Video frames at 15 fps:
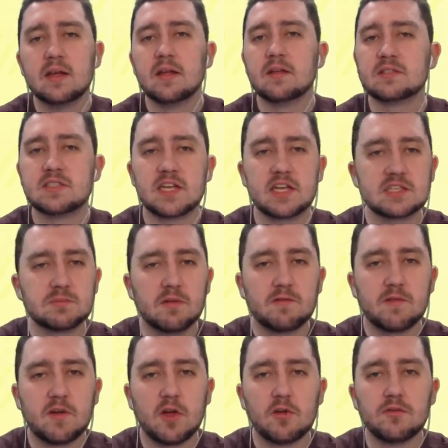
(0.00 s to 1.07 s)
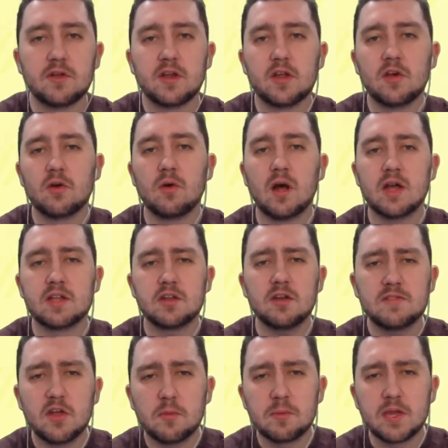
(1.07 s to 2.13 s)
Six-month loan deal. I don't know
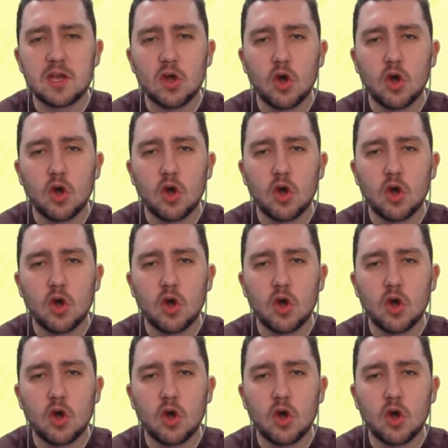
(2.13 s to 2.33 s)
if there'll be an